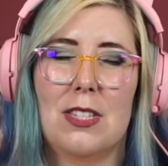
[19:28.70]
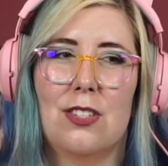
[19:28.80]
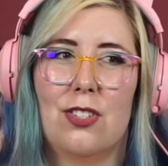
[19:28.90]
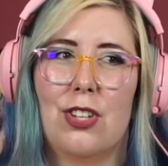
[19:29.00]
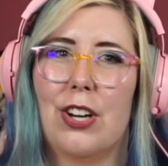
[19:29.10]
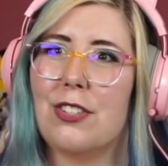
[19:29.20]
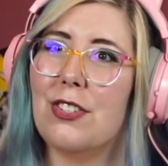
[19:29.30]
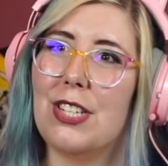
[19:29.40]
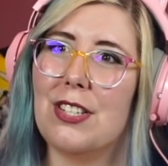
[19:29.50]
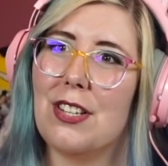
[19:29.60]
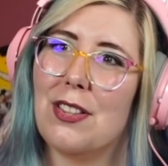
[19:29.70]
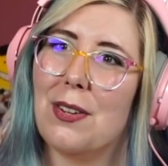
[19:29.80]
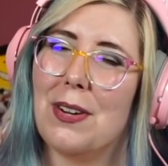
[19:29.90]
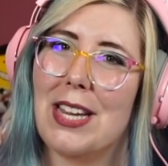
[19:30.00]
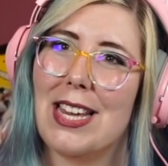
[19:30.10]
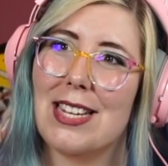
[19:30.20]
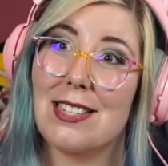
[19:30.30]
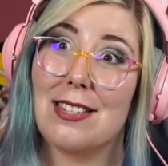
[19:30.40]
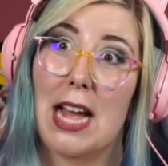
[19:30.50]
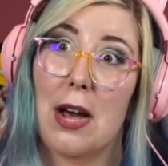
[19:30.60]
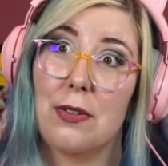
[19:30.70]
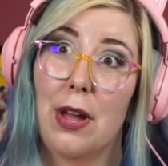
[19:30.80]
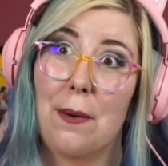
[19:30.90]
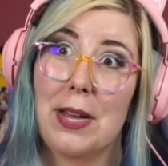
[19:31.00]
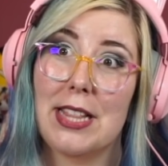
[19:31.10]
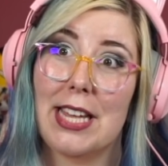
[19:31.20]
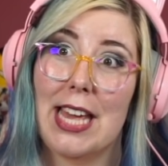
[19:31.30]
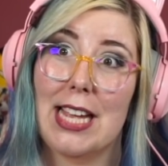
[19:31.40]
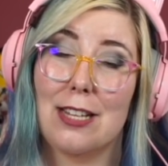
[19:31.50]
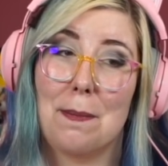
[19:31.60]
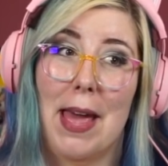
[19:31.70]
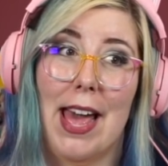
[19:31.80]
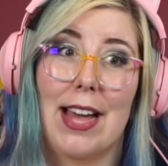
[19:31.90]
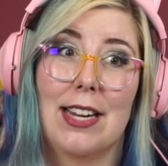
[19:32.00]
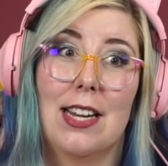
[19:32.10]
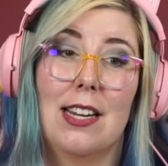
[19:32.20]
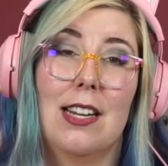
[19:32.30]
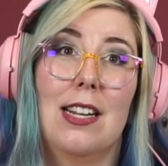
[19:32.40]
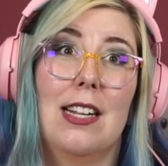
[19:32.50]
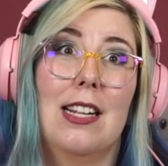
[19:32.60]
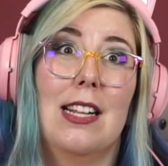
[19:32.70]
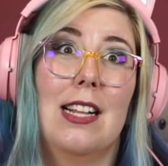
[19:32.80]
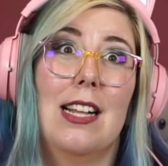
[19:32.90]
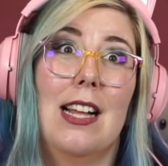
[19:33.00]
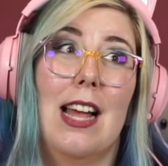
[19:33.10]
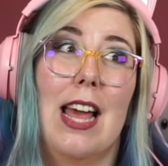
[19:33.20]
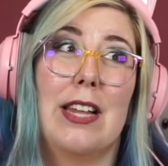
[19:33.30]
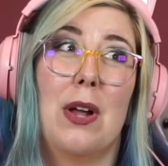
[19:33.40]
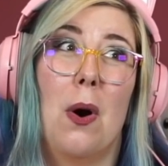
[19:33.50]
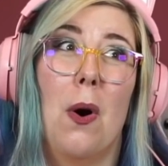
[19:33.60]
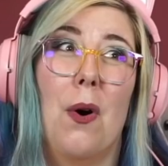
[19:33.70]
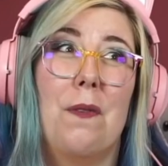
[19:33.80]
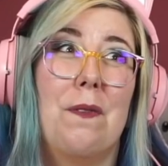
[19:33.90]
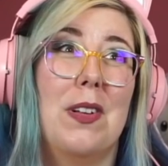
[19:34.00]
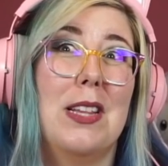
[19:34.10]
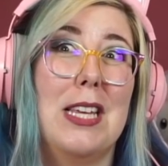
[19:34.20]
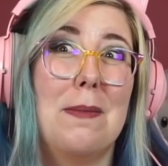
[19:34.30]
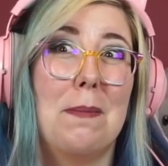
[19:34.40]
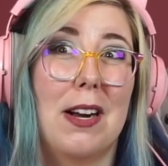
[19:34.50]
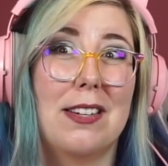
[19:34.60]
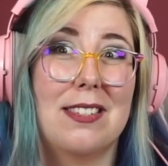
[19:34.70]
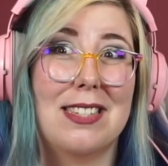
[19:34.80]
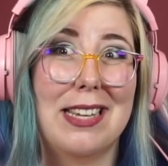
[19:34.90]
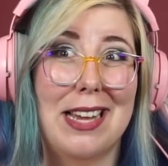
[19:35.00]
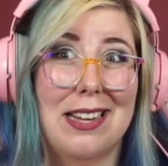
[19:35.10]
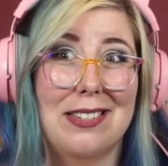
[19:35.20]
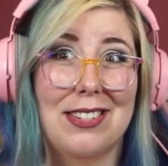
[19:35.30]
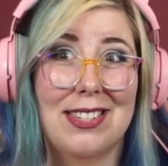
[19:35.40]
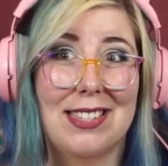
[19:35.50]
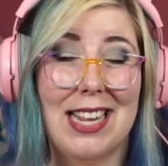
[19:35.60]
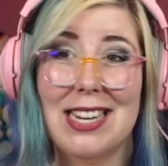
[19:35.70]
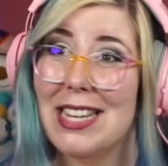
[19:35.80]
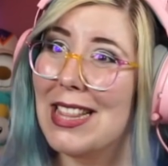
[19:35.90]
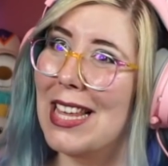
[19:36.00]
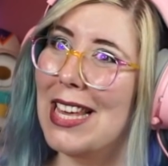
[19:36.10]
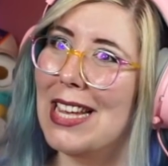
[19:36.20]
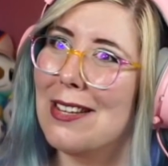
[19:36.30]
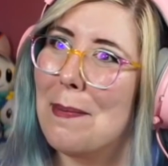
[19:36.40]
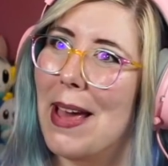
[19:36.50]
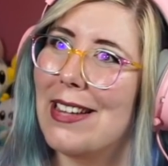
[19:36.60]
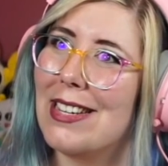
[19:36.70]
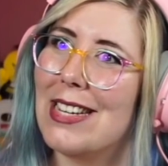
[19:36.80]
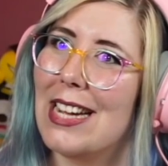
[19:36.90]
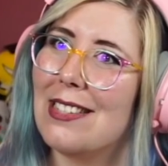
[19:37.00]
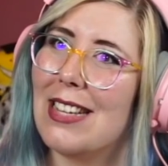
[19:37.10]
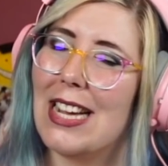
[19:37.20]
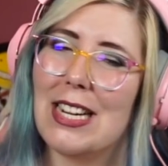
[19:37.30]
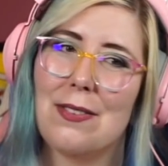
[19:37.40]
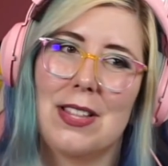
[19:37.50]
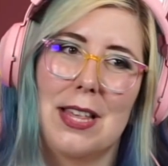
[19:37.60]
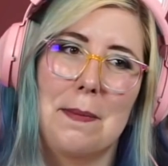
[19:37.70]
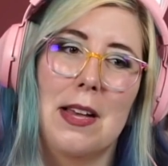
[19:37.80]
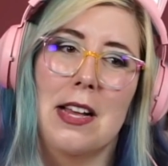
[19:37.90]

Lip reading: start season three, is now knowing the king is bad and hopefully Marcy understanding the king is bad and not siding with him.